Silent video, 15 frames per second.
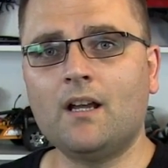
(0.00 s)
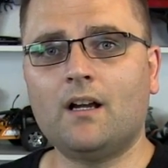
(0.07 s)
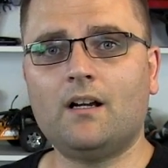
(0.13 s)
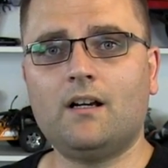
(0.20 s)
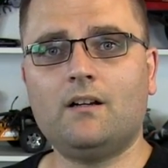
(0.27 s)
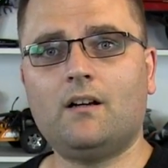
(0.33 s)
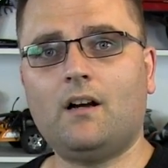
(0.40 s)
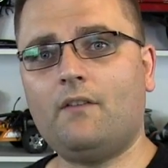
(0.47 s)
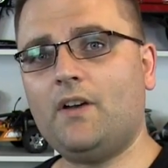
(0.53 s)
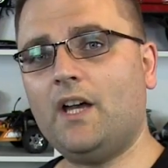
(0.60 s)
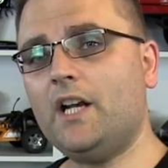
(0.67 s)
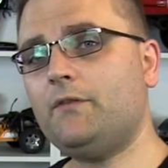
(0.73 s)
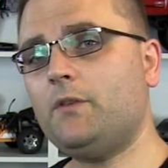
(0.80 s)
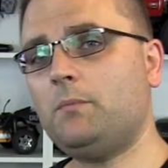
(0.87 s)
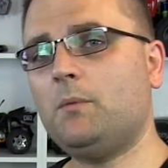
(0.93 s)
Uh, I've
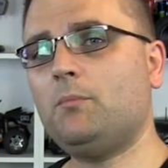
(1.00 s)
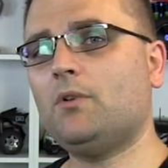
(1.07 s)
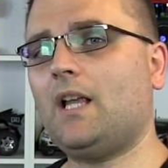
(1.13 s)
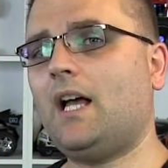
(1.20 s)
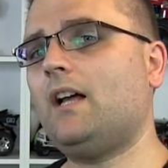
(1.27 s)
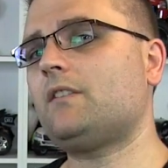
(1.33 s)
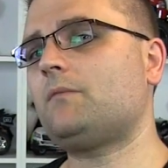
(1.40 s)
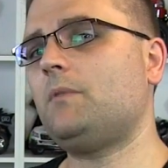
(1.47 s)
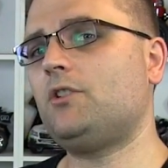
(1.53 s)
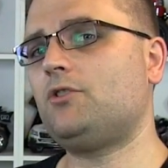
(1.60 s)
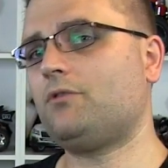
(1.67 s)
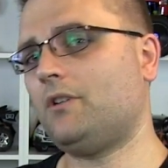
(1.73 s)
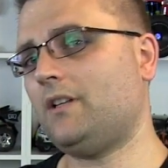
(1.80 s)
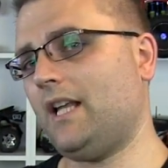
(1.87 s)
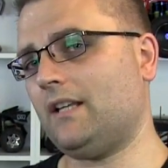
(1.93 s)
had a few people ask me
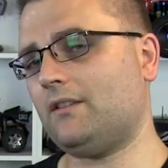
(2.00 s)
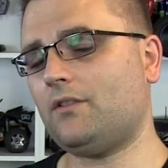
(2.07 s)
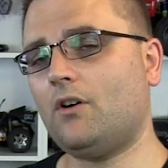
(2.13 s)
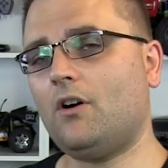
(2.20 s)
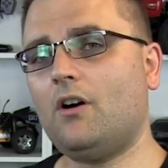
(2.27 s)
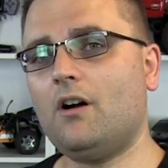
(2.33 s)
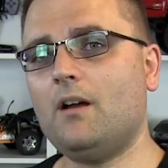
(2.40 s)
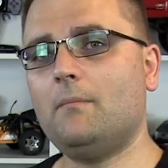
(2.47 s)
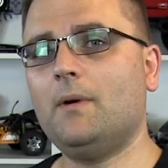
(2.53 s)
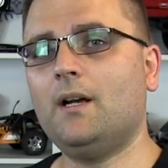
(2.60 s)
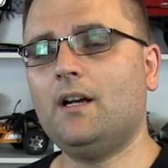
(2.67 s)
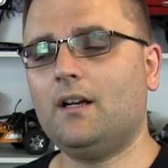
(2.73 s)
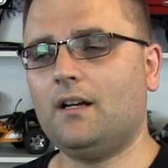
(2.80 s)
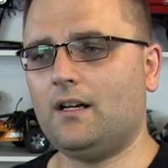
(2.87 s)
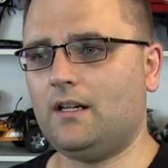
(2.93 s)
during that time,
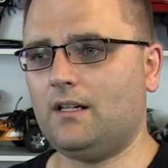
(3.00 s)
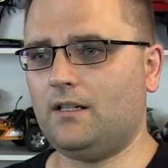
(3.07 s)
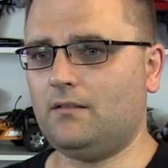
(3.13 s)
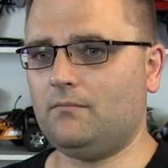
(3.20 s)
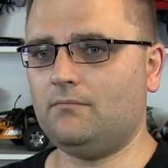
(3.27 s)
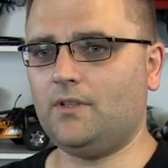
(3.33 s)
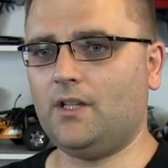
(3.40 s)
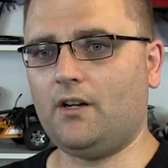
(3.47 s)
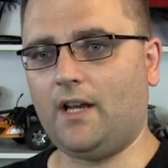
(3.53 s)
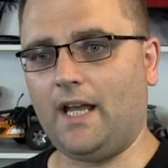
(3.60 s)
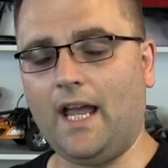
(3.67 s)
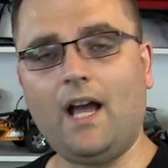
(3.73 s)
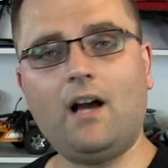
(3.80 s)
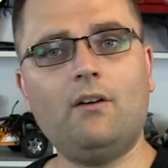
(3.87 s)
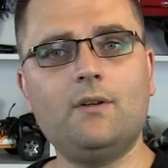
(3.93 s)
um, you know,
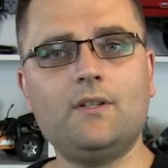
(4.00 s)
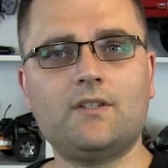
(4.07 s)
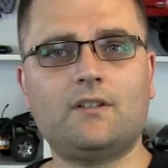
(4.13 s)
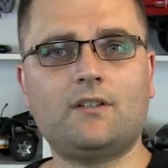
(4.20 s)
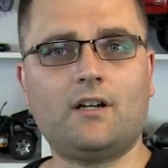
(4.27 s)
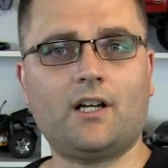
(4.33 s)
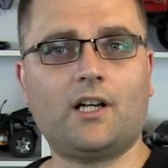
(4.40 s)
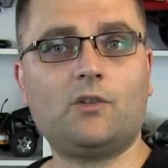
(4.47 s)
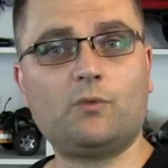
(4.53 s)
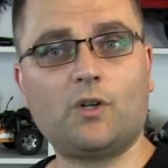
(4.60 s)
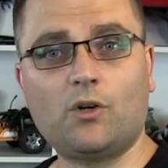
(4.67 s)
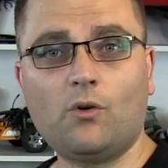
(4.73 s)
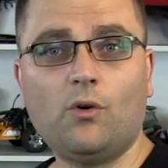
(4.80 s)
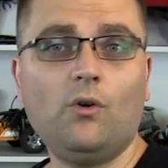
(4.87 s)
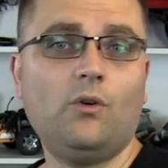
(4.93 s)
how is it that I can
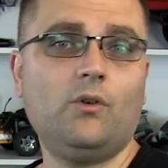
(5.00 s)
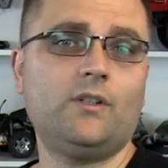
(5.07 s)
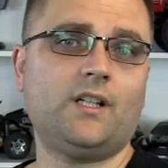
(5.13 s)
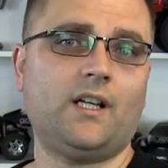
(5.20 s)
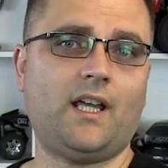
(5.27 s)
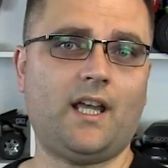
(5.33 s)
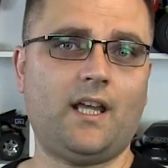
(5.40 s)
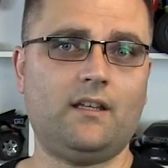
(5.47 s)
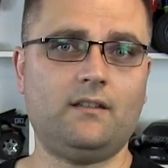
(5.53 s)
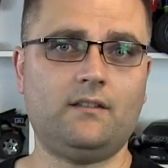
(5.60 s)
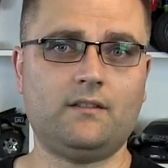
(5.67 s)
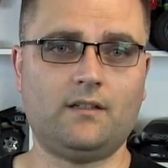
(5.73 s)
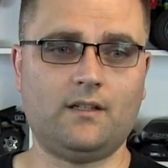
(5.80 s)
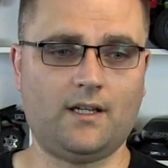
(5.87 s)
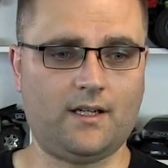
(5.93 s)
record
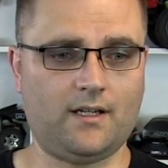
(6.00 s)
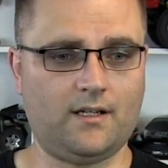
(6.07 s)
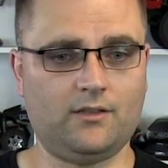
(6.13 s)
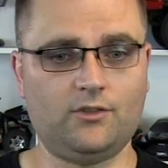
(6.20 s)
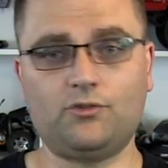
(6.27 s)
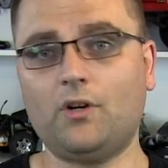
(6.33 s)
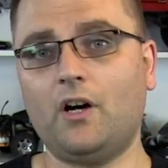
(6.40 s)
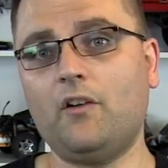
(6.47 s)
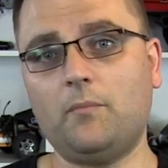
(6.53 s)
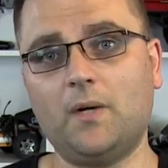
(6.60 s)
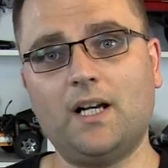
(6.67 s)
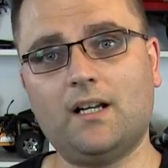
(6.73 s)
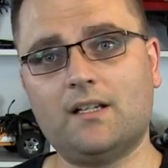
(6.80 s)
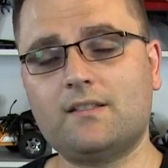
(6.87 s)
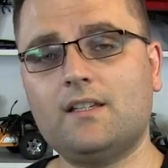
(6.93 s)
and uh, drive
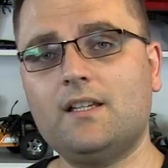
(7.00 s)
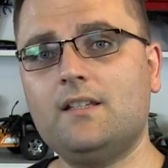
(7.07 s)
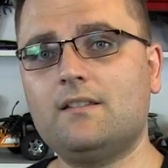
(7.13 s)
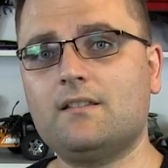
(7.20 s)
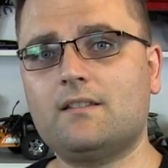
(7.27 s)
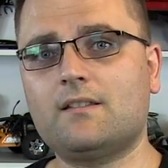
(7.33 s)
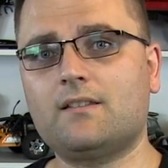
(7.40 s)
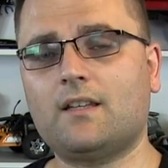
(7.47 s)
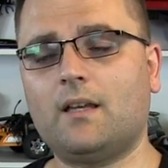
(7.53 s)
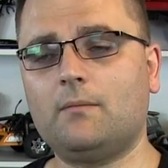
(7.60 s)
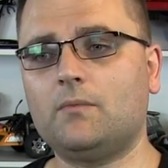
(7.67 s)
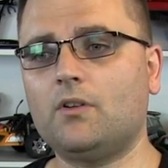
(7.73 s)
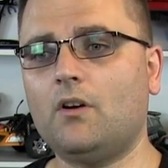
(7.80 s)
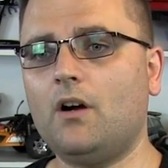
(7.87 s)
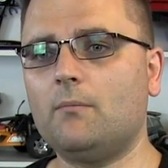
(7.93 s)
my RCs at the
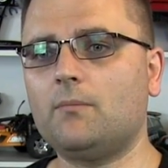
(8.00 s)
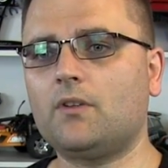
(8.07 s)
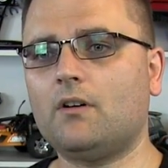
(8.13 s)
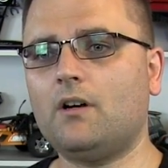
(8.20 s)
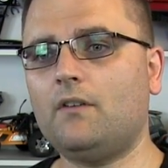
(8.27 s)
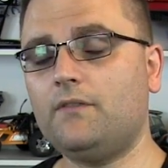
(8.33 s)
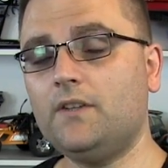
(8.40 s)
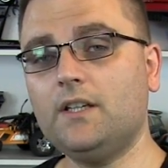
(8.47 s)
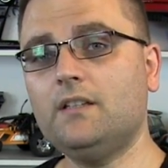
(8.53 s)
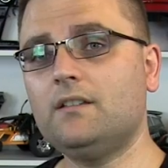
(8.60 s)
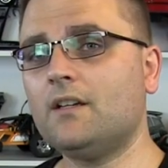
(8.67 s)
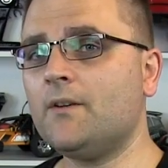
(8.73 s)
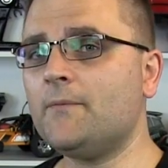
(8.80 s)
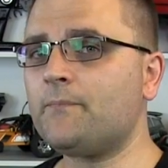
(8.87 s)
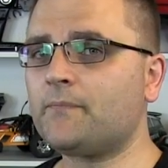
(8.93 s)
same time? So I
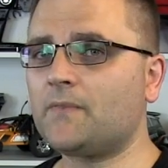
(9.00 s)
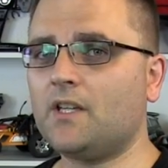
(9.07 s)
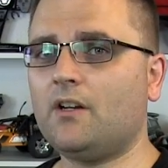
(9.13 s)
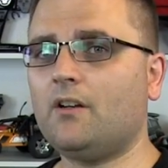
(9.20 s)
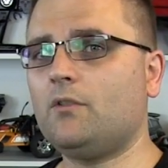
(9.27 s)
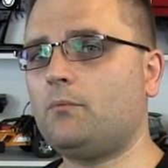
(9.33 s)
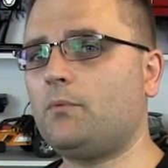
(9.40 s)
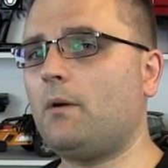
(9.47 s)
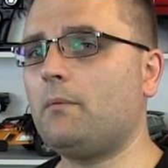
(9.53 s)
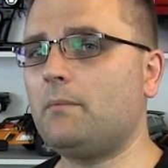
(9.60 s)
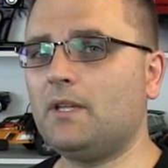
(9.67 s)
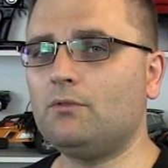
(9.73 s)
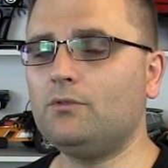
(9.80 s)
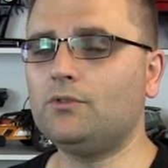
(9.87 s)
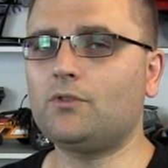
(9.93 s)
figured, you know, it would probably
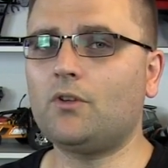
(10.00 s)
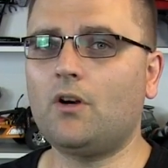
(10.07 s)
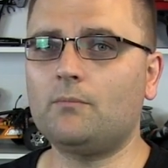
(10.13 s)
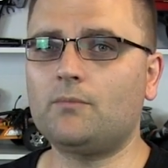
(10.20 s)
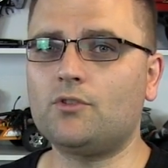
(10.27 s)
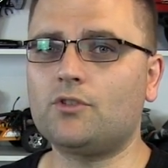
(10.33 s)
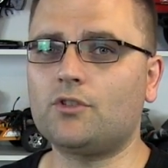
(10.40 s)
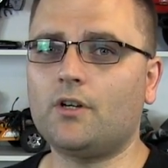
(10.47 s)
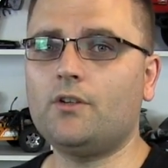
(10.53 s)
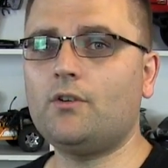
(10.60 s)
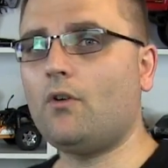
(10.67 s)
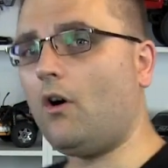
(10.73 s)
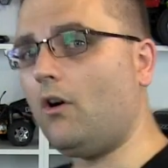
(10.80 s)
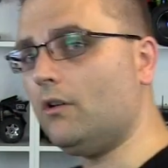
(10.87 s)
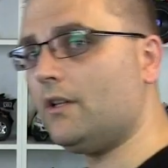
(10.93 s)
be a good time to show
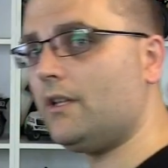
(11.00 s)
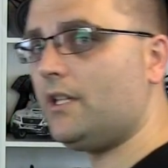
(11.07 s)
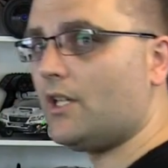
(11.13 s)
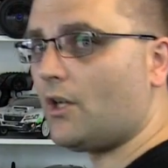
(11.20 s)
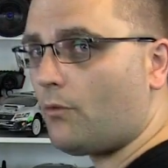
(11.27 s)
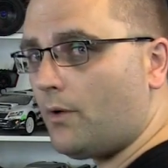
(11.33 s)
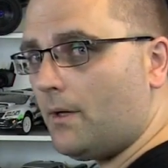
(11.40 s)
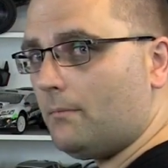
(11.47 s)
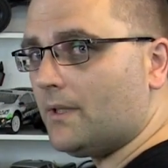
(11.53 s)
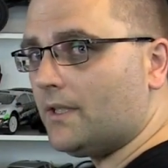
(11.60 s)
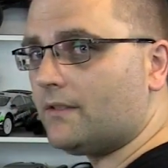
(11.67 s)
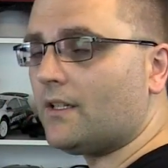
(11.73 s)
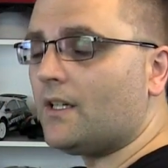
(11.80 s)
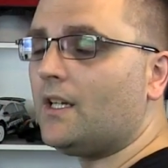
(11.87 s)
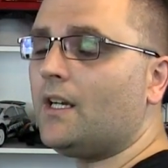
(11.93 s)
you all of the
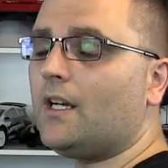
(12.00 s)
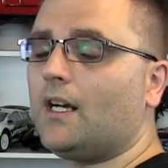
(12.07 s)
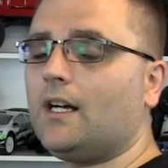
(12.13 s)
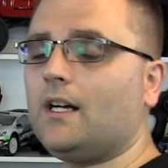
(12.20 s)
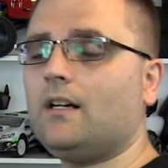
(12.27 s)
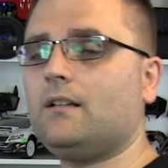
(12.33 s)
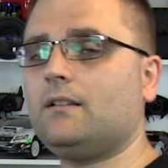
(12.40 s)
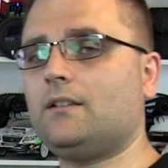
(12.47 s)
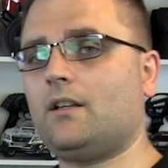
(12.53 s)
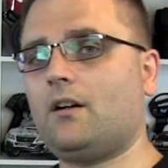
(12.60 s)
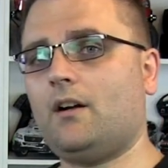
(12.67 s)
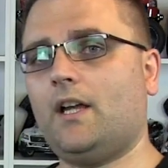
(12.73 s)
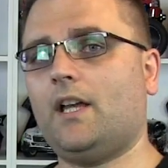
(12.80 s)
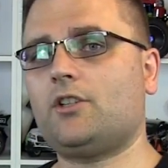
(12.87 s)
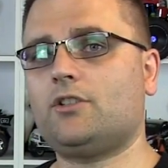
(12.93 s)
equipment uh, that
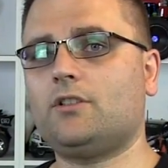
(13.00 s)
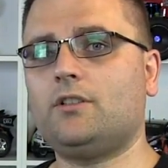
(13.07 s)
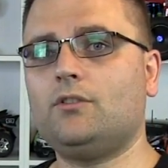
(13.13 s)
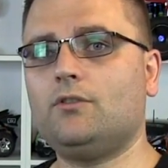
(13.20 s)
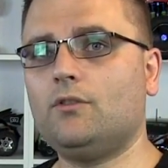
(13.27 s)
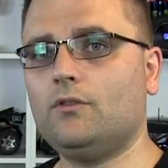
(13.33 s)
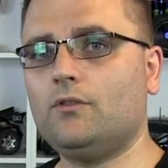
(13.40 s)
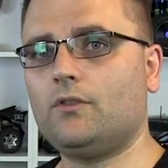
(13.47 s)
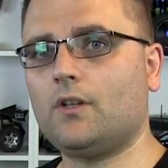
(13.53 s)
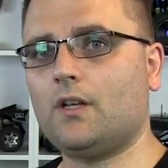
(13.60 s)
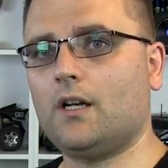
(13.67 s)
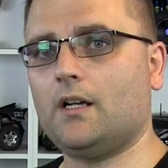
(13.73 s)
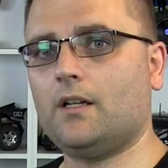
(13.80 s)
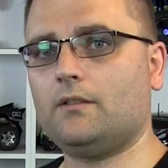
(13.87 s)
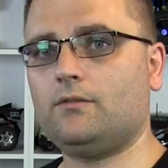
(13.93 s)
I actually use
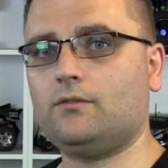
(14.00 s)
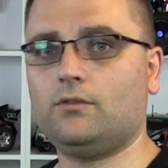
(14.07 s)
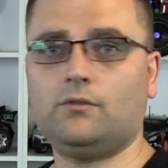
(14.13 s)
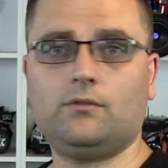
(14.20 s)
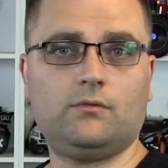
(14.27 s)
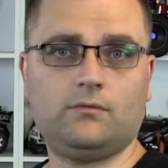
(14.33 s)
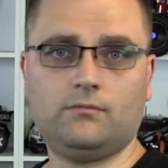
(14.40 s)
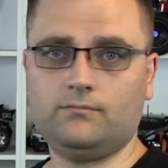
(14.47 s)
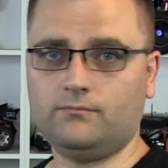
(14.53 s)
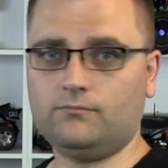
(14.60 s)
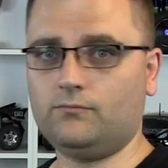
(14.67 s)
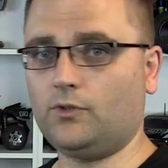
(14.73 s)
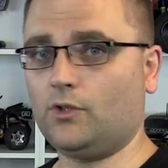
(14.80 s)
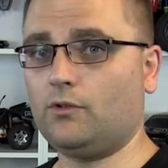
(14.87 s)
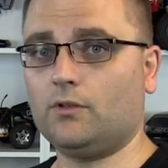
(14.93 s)
uh, to
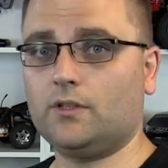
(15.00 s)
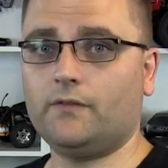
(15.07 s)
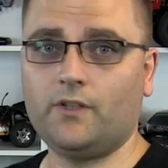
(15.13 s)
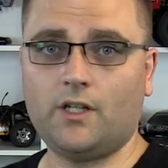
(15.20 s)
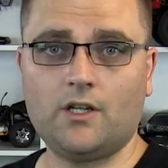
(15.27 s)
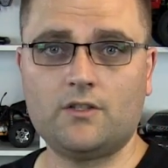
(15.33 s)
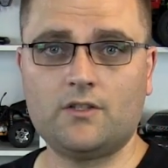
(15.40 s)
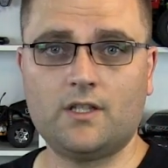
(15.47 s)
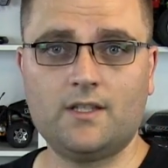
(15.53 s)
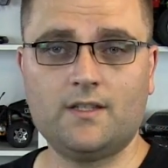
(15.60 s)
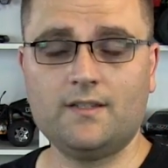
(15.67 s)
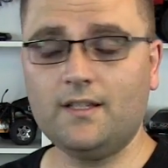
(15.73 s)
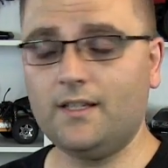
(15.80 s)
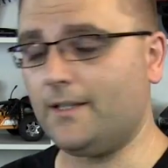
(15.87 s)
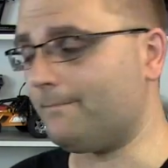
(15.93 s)
record the videos that you
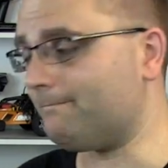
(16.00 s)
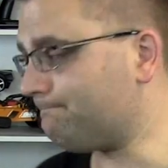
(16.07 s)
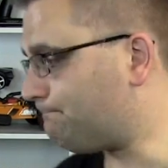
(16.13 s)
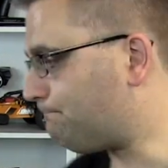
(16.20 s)
see.